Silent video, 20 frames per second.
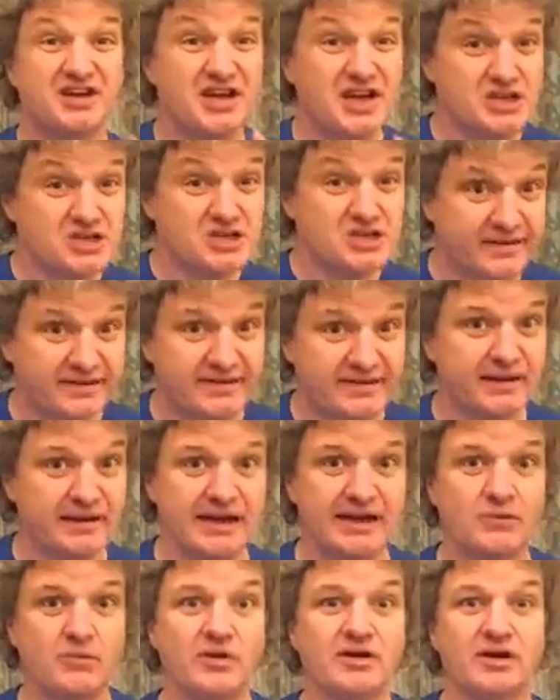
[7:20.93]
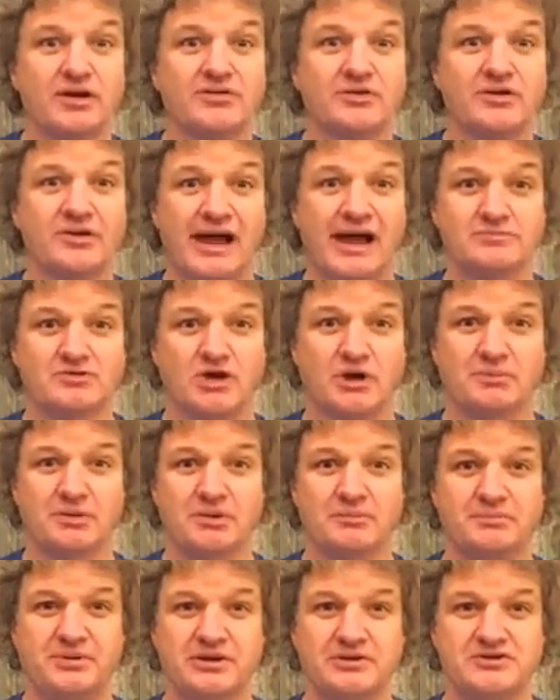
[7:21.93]
just like it will on your laptop
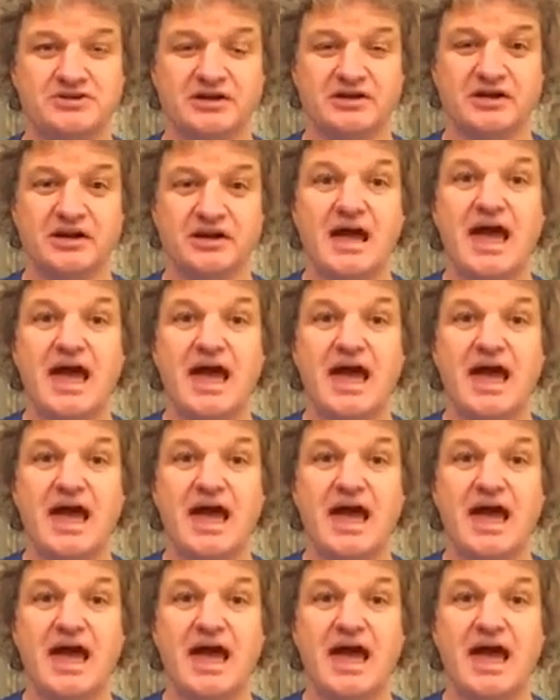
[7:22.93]
computer.